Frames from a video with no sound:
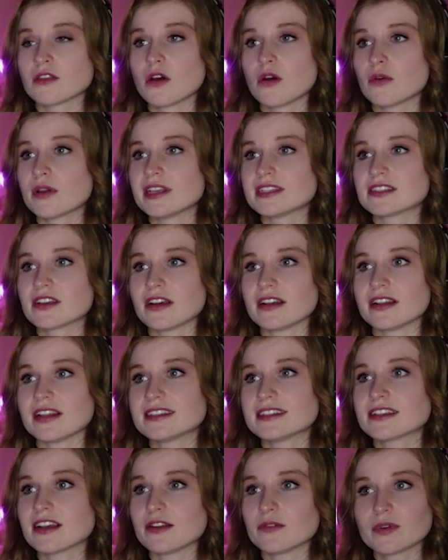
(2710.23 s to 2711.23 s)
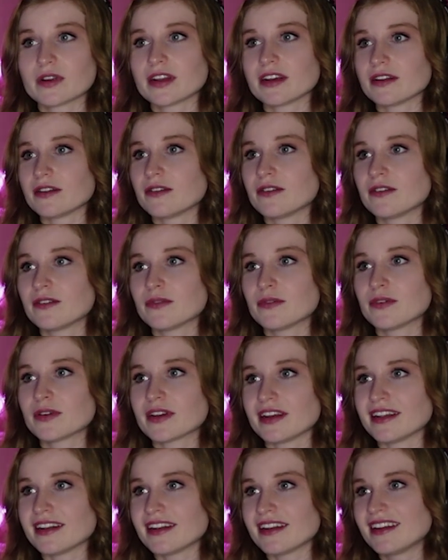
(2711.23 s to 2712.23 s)
No, he's good. He's good. We're good.
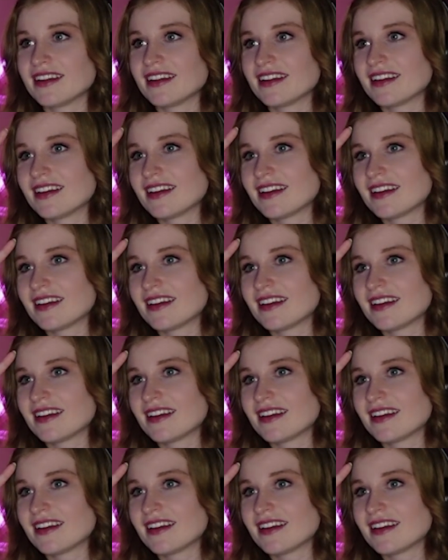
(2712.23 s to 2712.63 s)
We're good.